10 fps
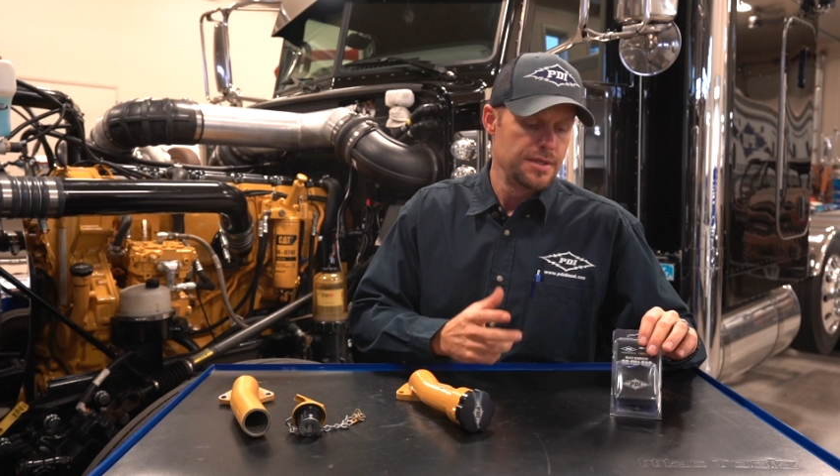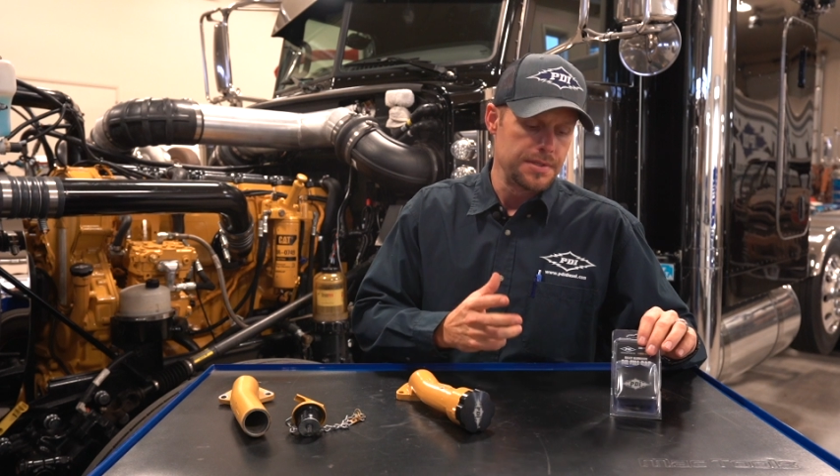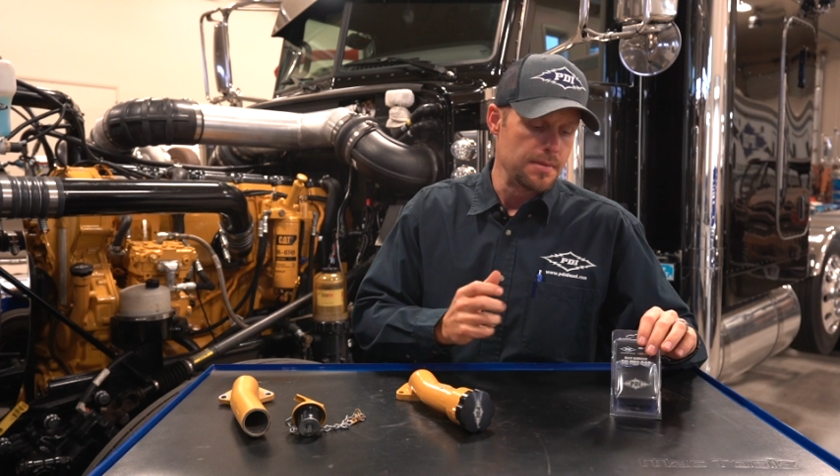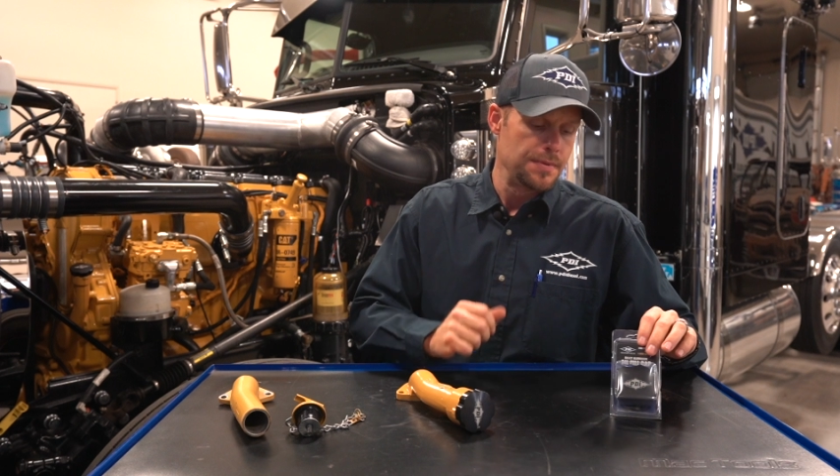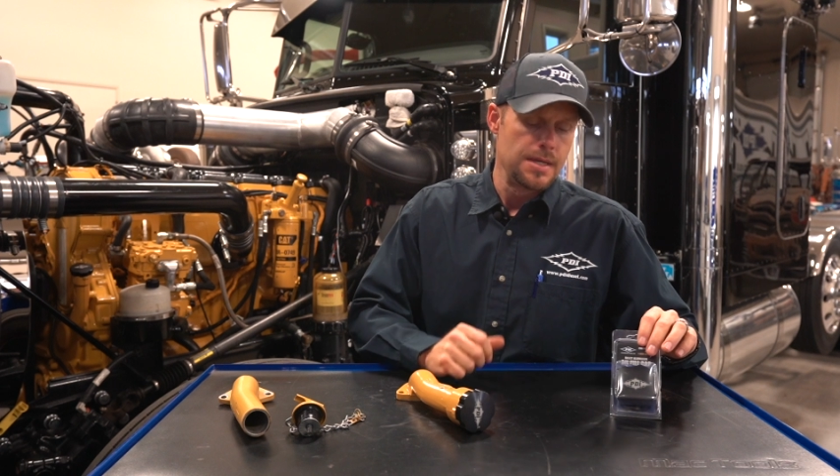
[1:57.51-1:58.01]

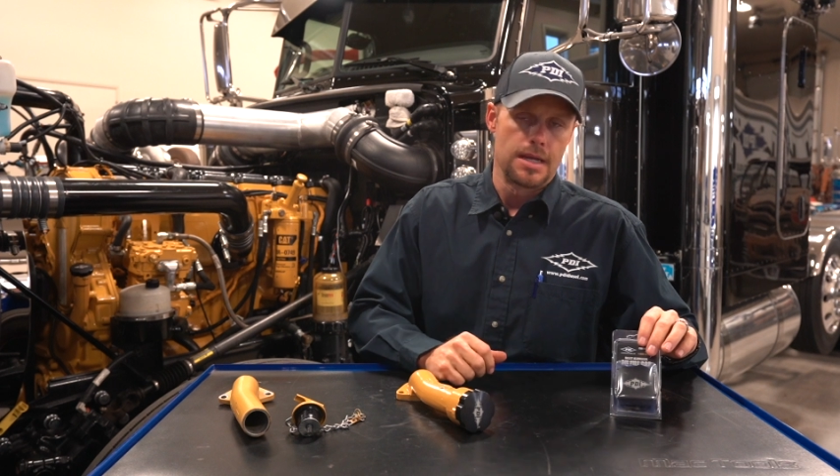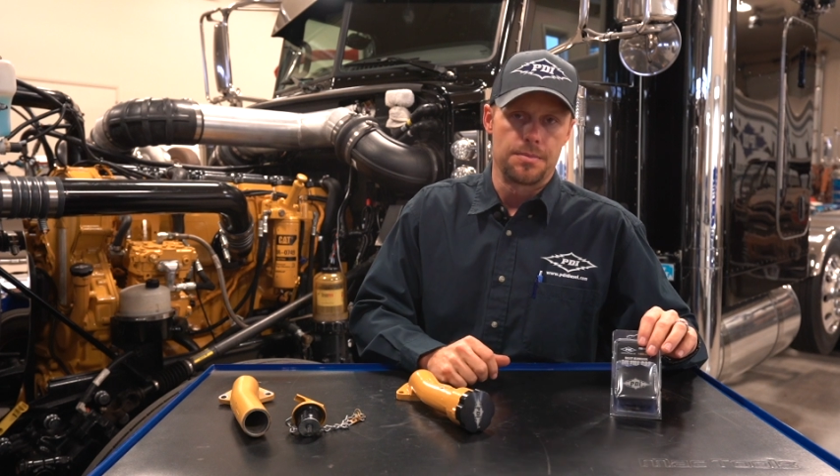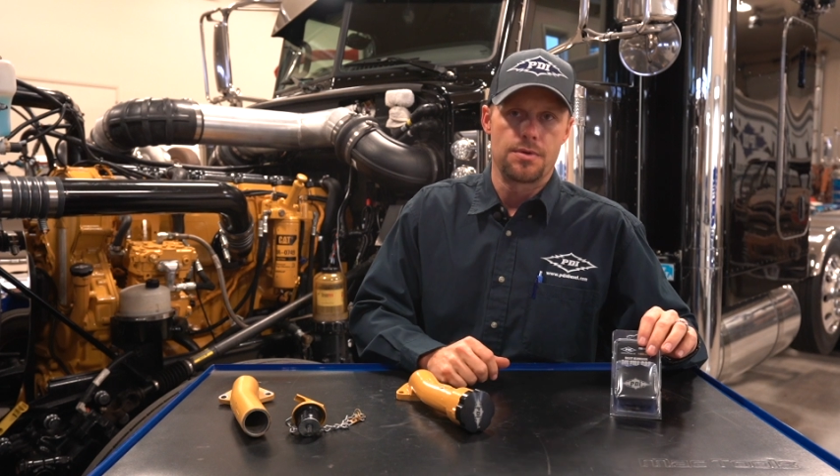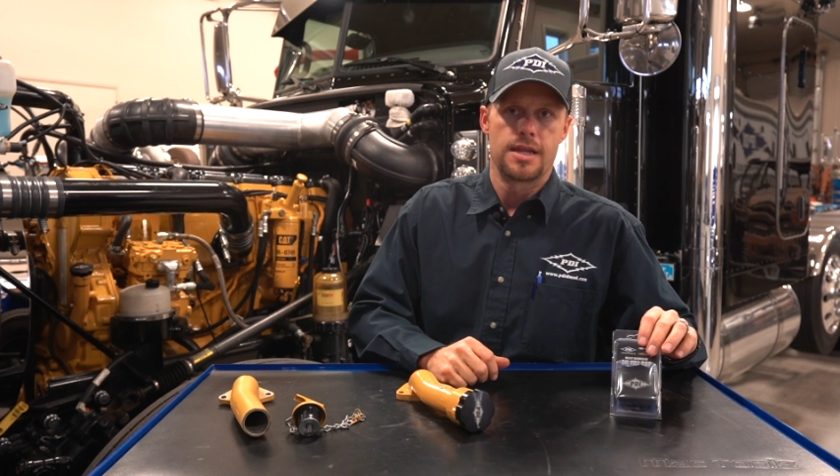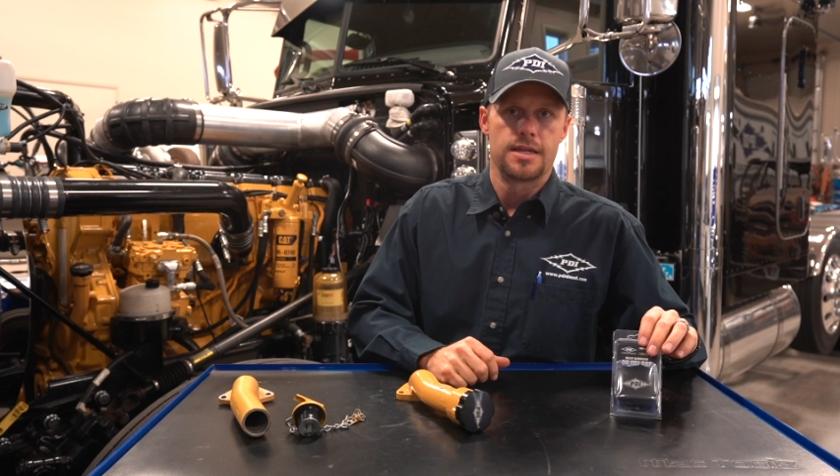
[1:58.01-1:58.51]
Simply an
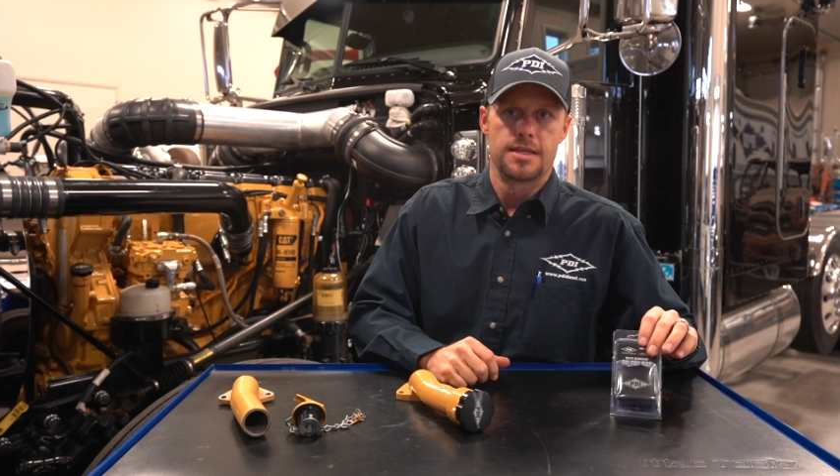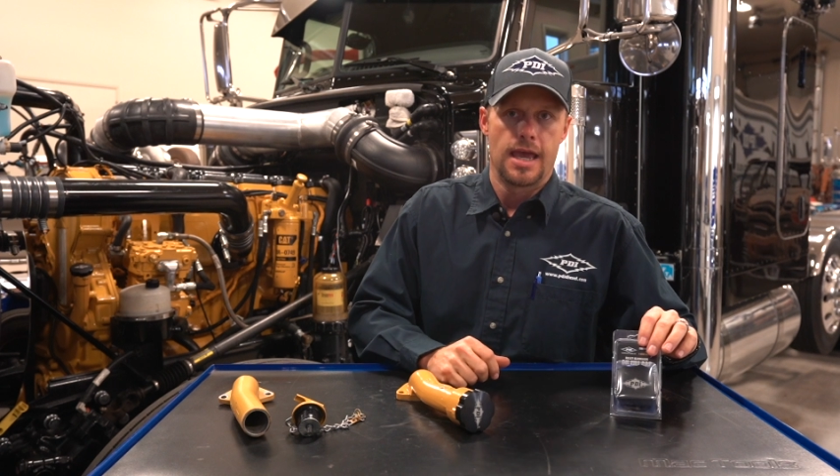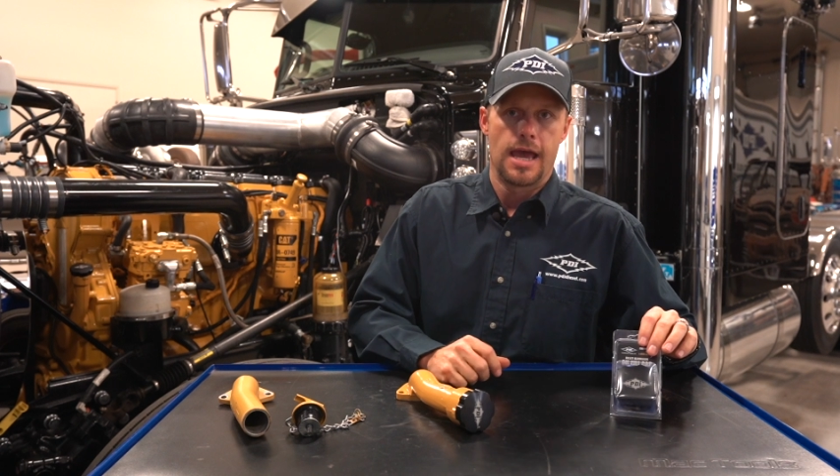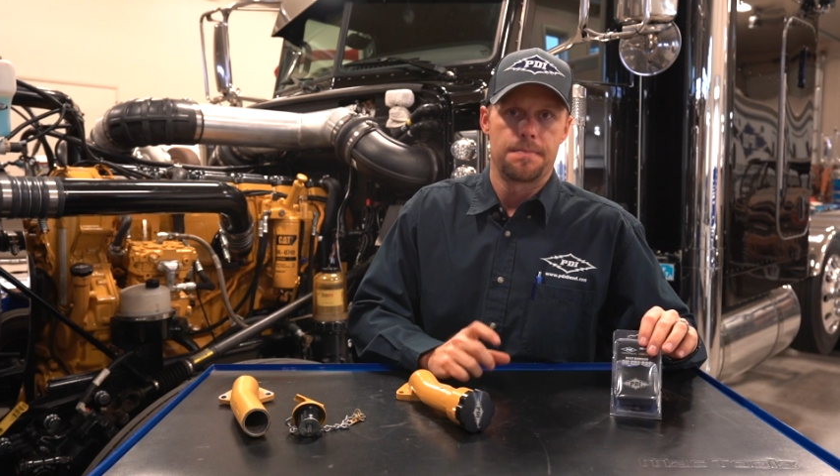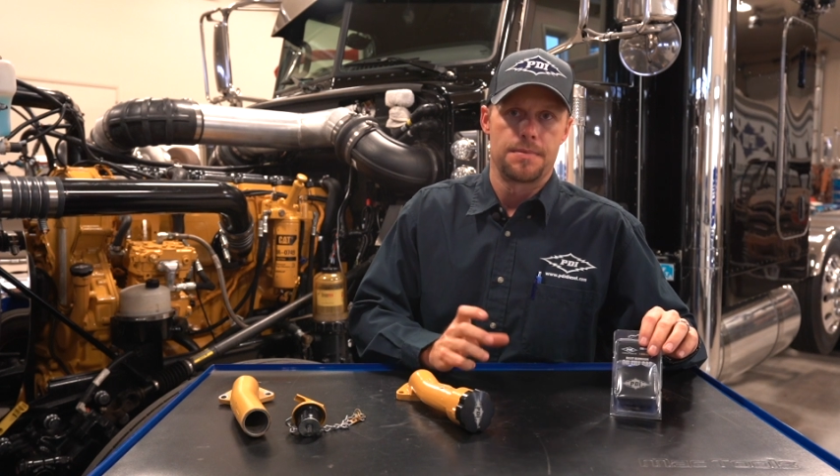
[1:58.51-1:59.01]
upgraded
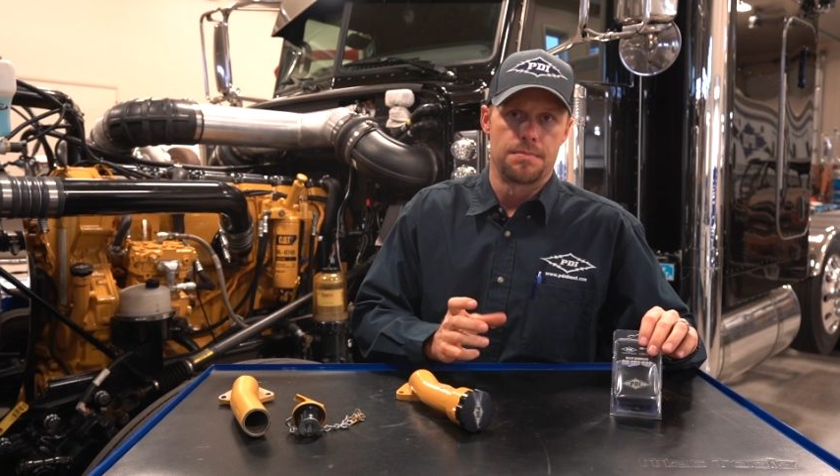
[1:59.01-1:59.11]
cap.